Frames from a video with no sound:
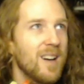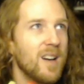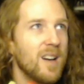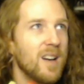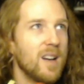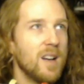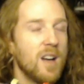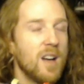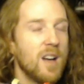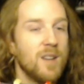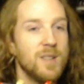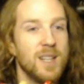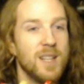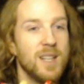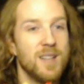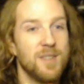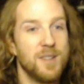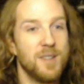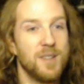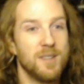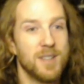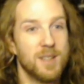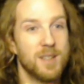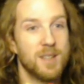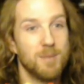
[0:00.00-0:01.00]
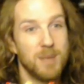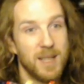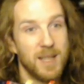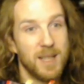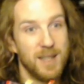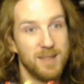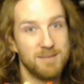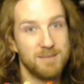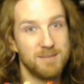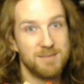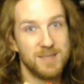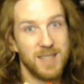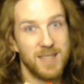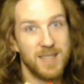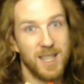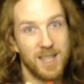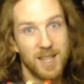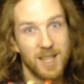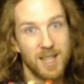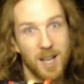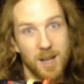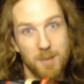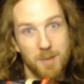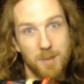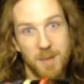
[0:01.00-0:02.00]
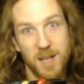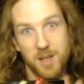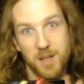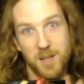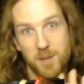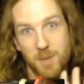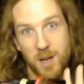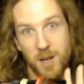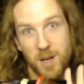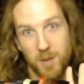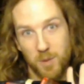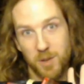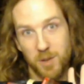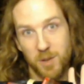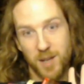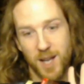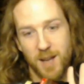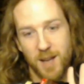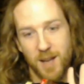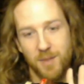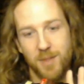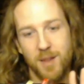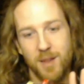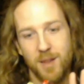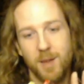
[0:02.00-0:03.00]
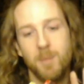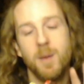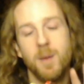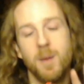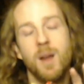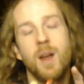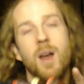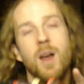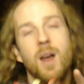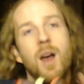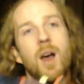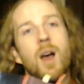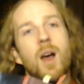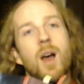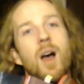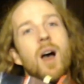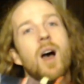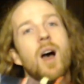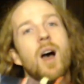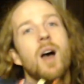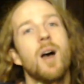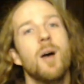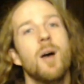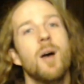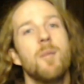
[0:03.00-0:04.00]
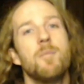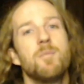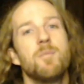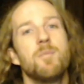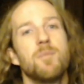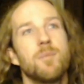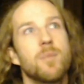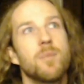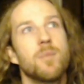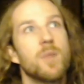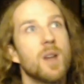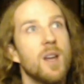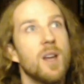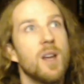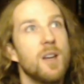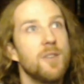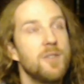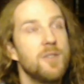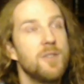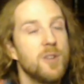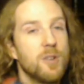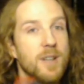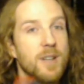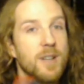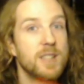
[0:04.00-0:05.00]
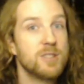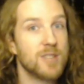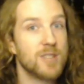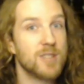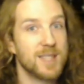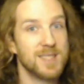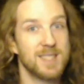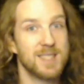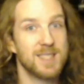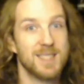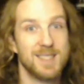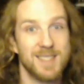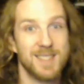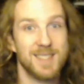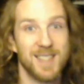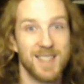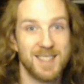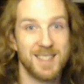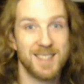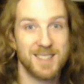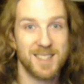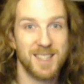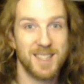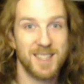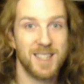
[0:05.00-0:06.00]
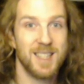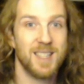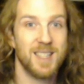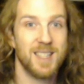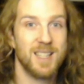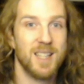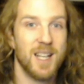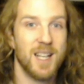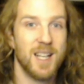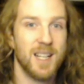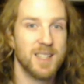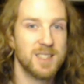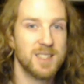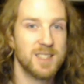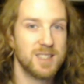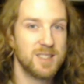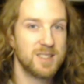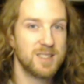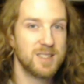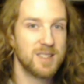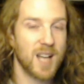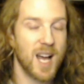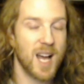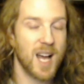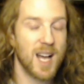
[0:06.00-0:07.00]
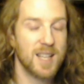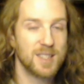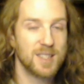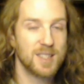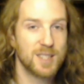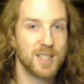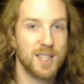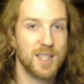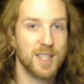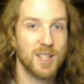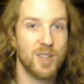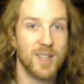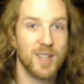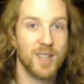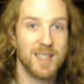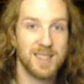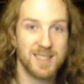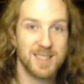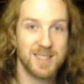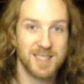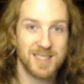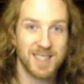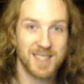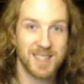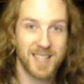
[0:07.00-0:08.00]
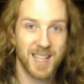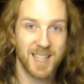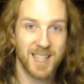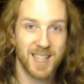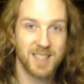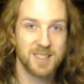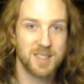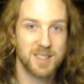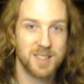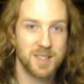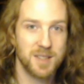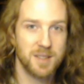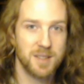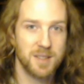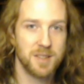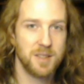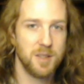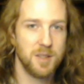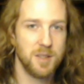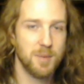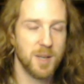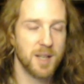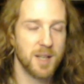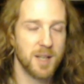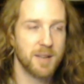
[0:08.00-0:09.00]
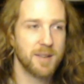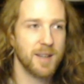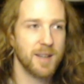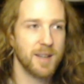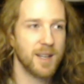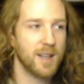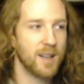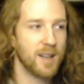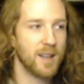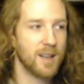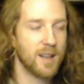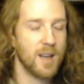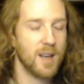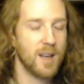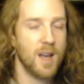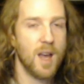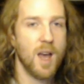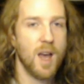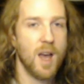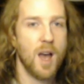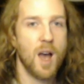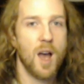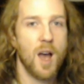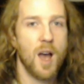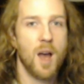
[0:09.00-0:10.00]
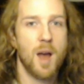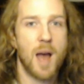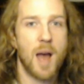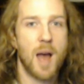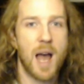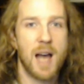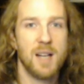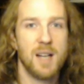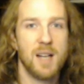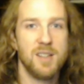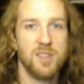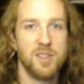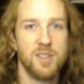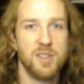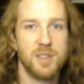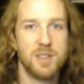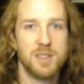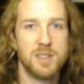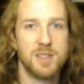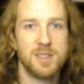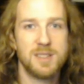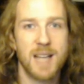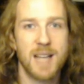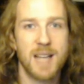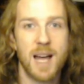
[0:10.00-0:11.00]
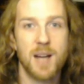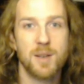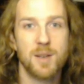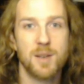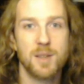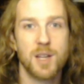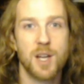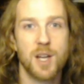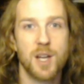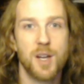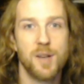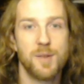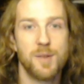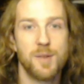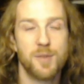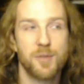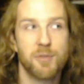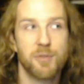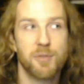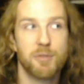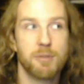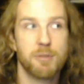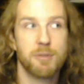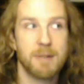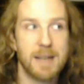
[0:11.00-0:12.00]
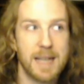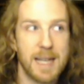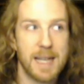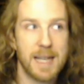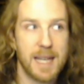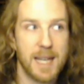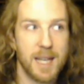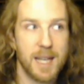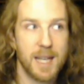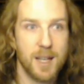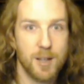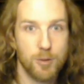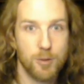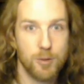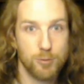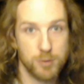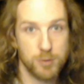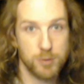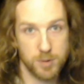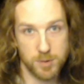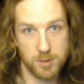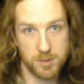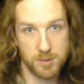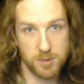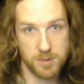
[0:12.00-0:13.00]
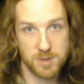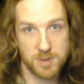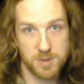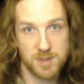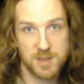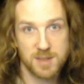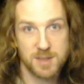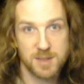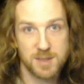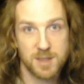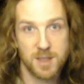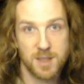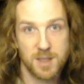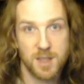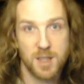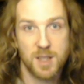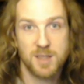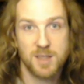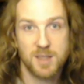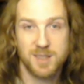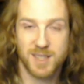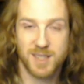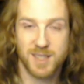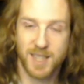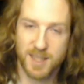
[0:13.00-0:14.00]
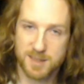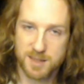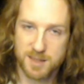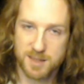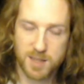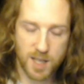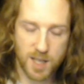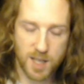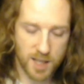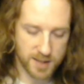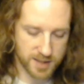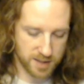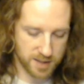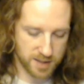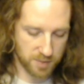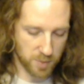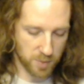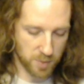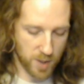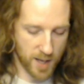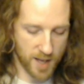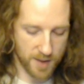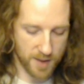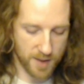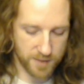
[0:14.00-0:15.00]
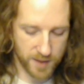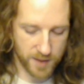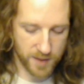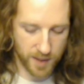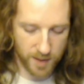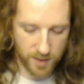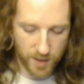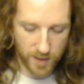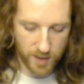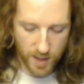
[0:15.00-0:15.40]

Only if you're a complete geek like me, and you might want to have them. If you're interested in D&D, it's actually a lot easier to get into than you might think. And you can download free rules to get started and what have you.